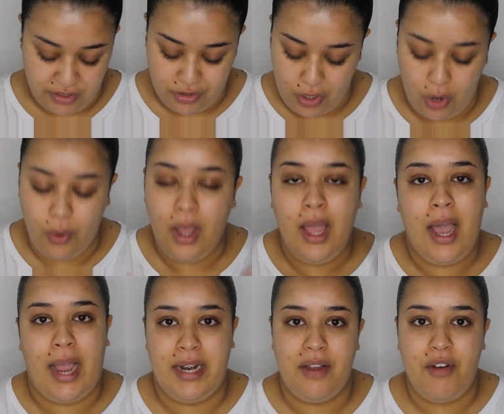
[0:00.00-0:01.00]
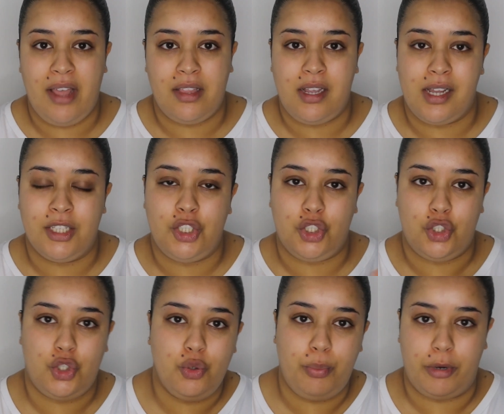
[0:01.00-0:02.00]
So I never had the guts
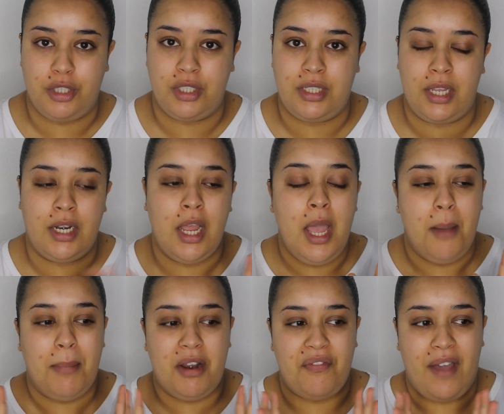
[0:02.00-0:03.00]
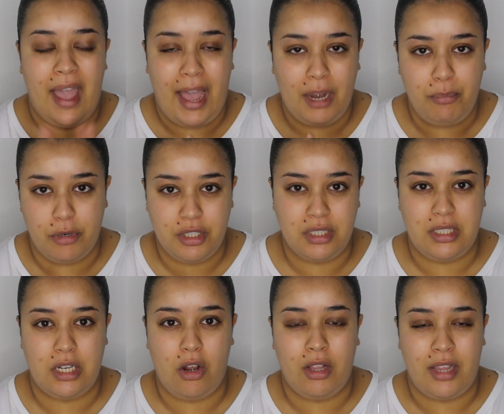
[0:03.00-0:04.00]
to purchase it, but if I had purchased
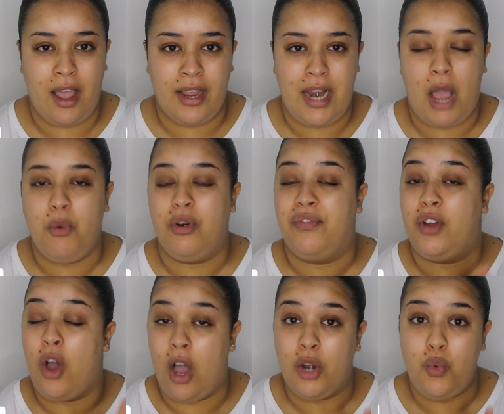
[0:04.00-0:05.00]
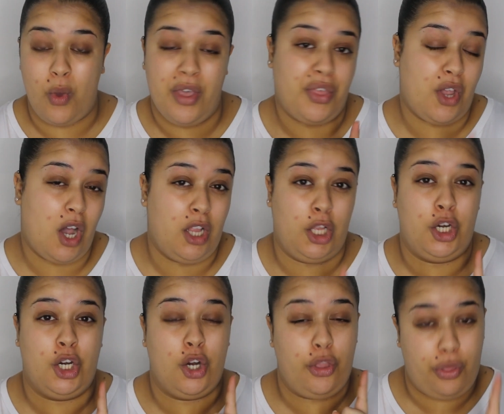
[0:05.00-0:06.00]
it online, I would have gone with
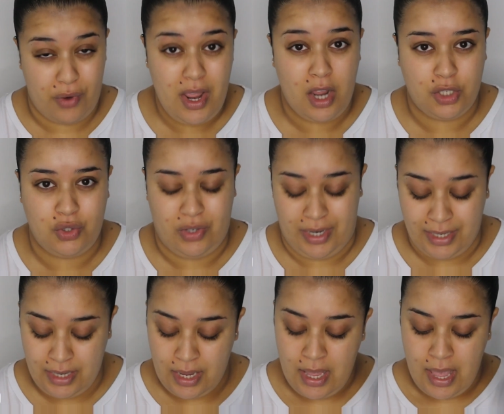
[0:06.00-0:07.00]
color 300.